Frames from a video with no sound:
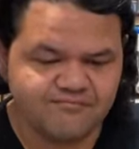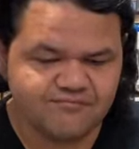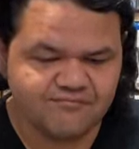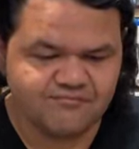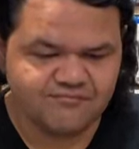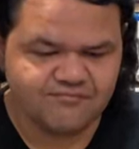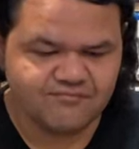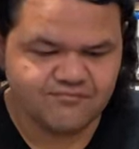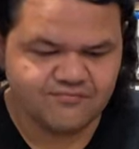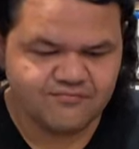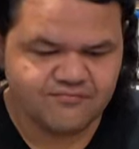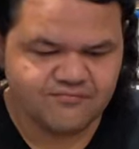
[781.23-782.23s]

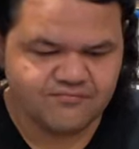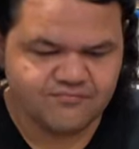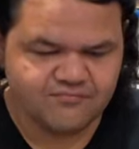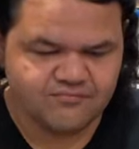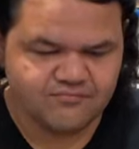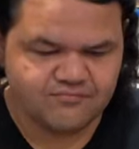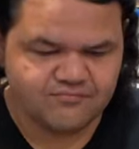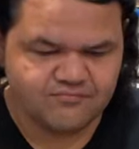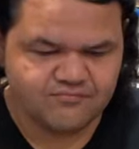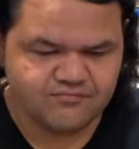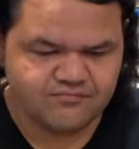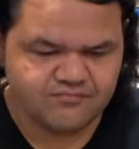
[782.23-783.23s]

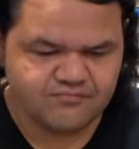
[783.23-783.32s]
[no speech]